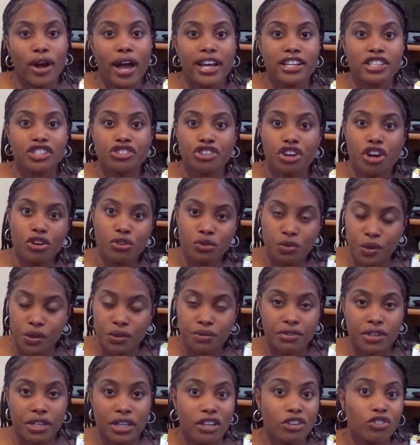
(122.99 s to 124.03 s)
I struggled
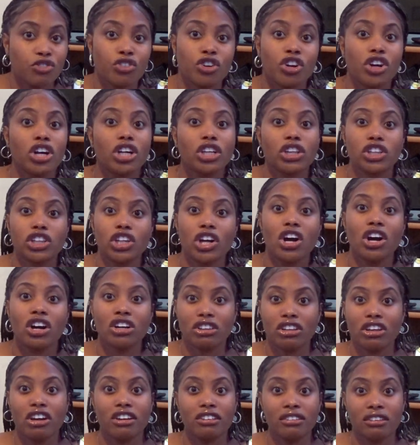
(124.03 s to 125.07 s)
with reading for a
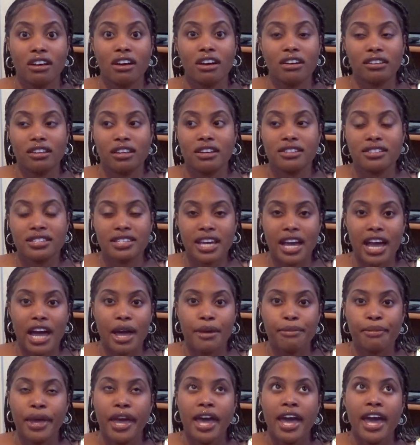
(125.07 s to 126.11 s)
long
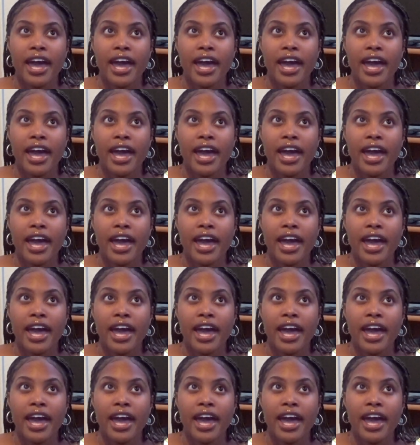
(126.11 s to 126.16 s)
time,